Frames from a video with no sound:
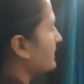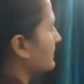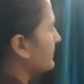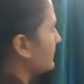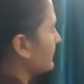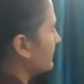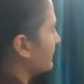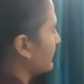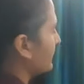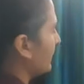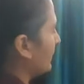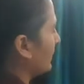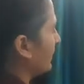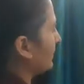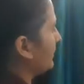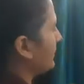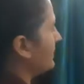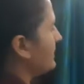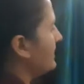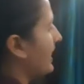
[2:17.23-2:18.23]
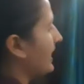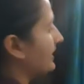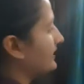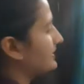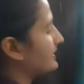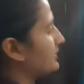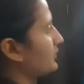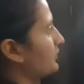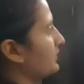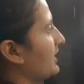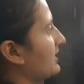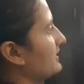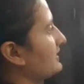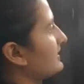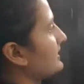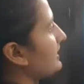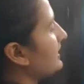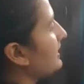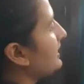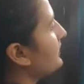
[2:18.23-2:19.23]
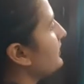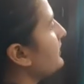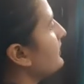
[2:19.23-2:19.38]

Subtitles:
So next you can see